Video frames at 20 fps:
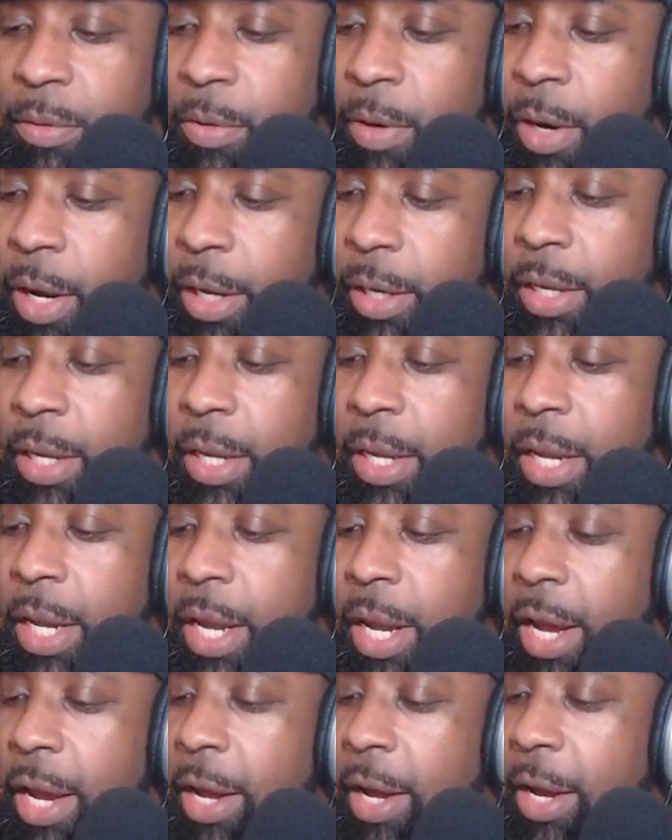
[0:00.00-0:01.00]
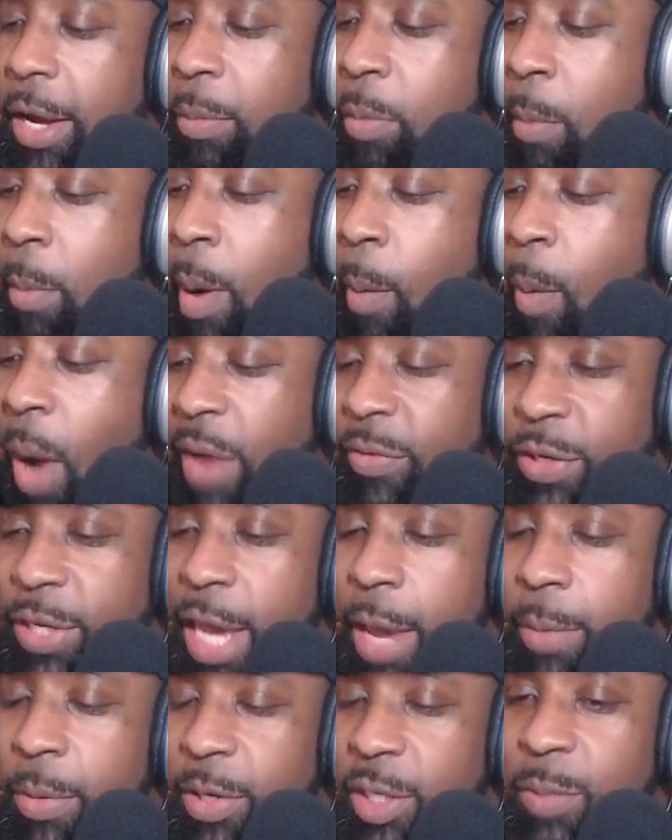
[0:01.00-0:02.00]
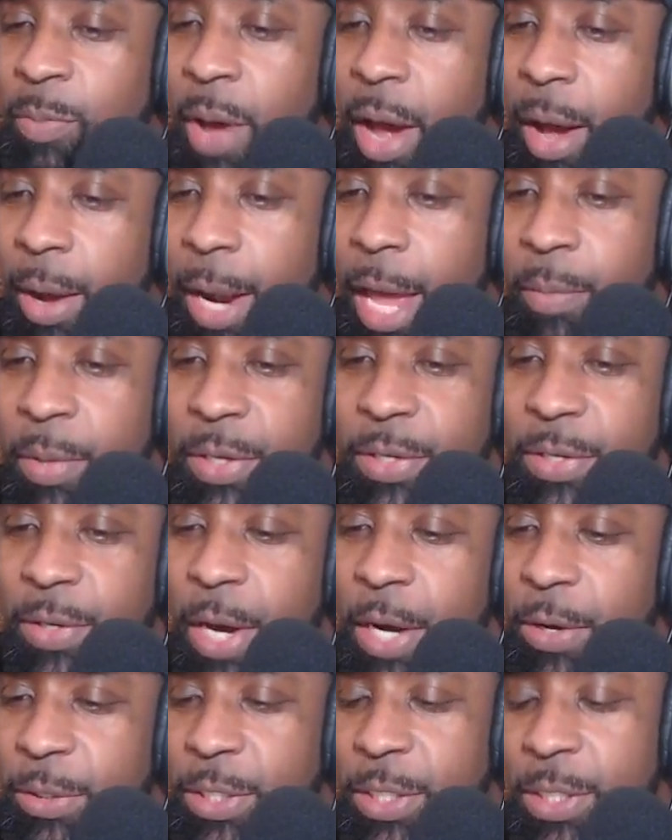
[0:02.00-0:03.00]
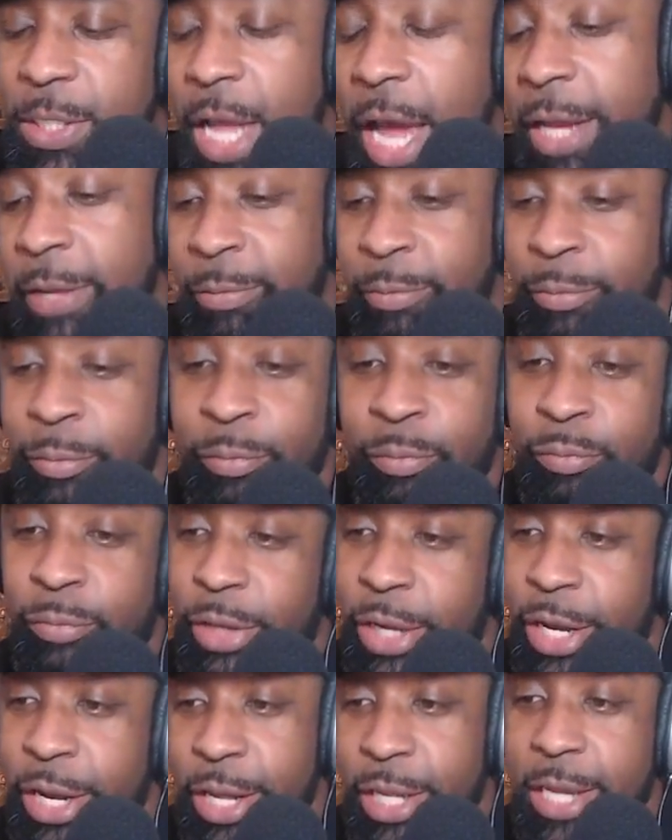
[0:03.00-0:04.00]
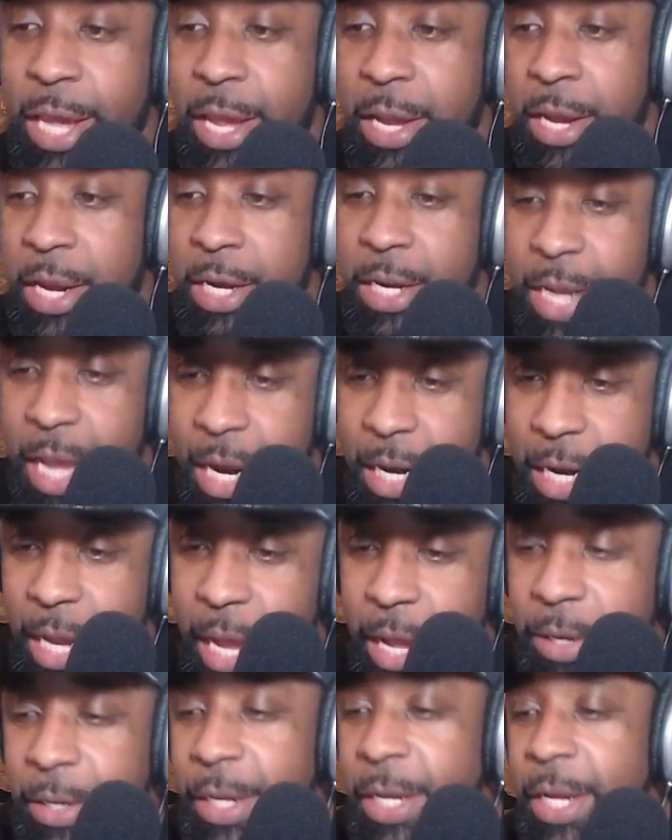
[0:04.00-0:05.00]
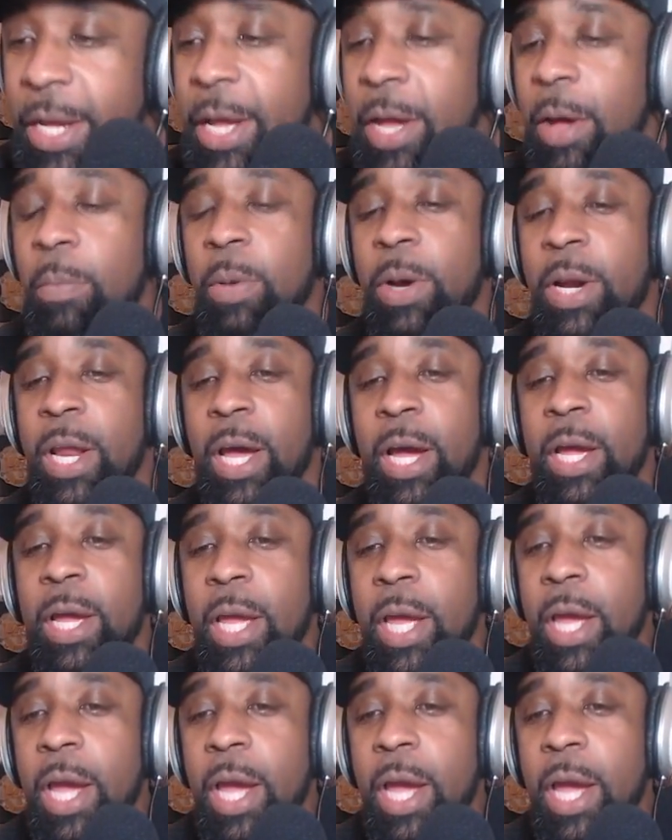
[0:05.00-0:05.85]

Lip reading: Right. My wife just came in and smiled at me, so I know she's like, any day down. But